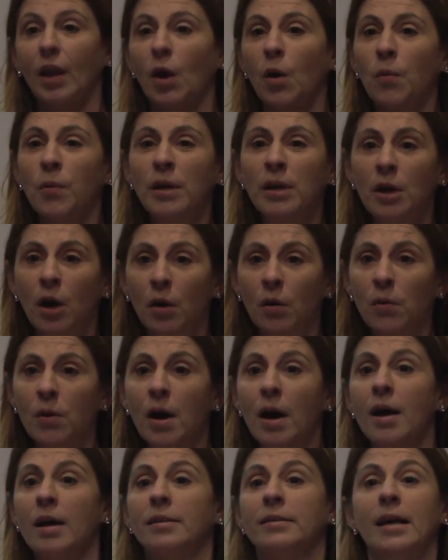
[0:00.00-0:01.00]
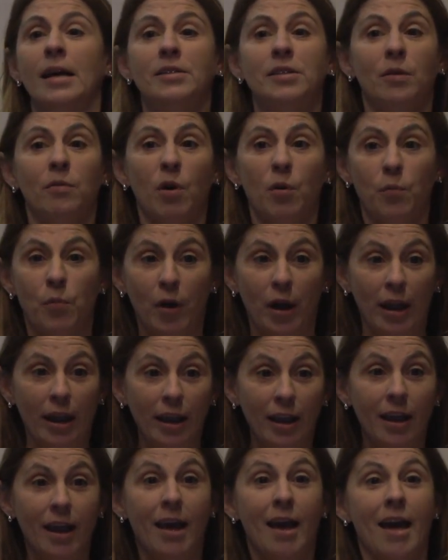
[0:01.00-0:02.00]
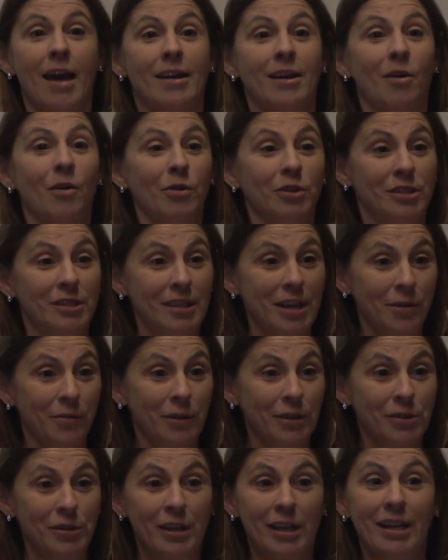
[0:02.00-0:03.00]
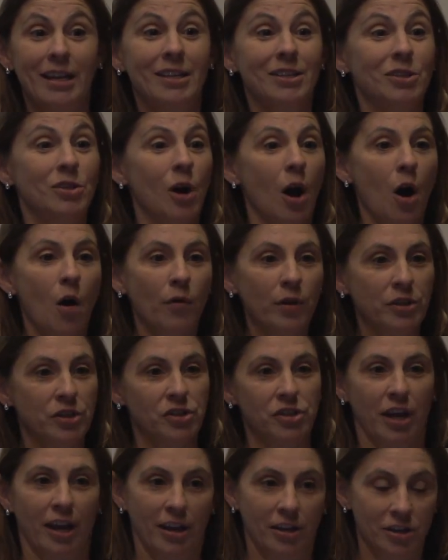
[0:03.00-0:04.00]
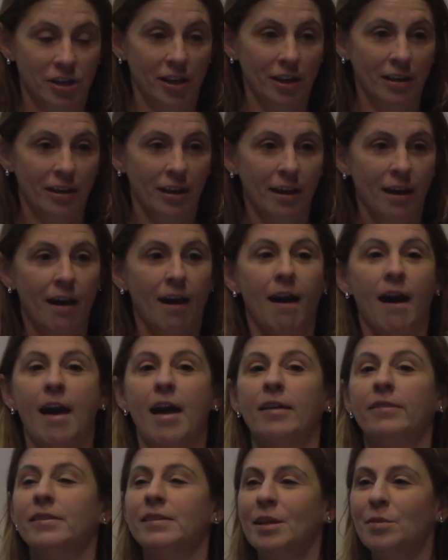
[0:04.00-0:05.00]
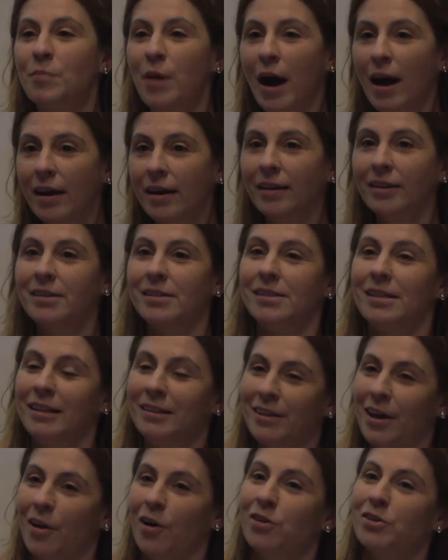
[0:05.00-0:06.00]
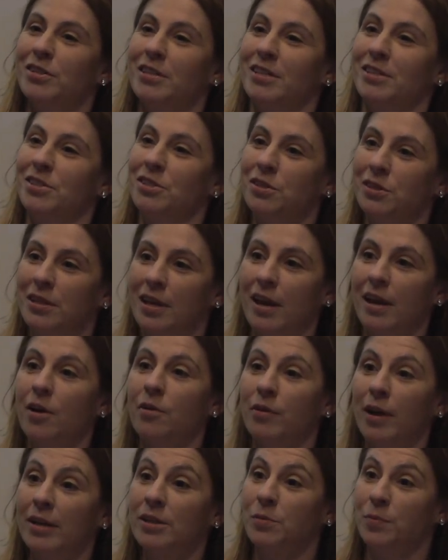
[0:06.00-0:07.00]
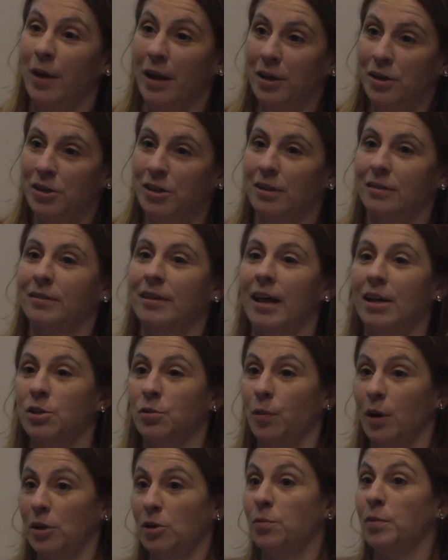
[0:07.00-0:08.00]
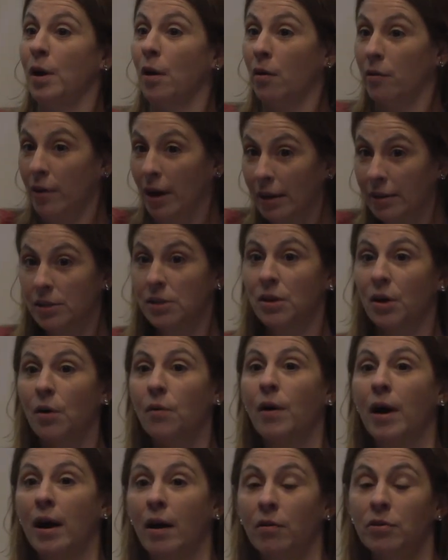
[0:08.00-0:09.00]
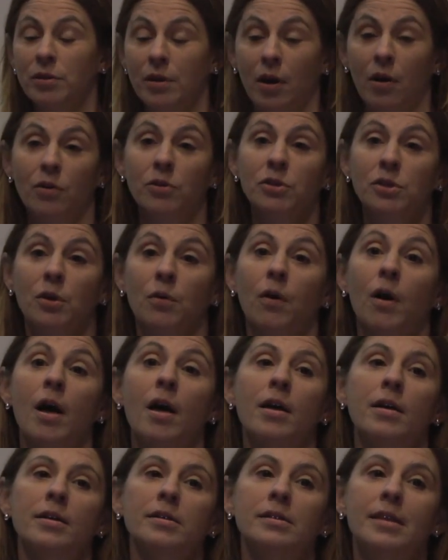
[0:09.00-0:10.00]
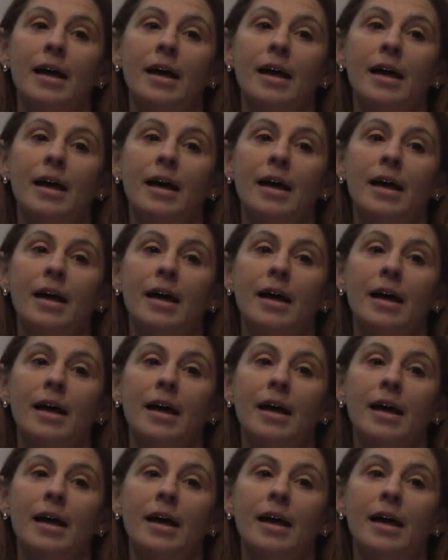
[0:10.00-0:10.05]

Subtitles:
We know that our brain and our circuitry is always changing, and somebody in the audience today already mentioned that what we already know well also is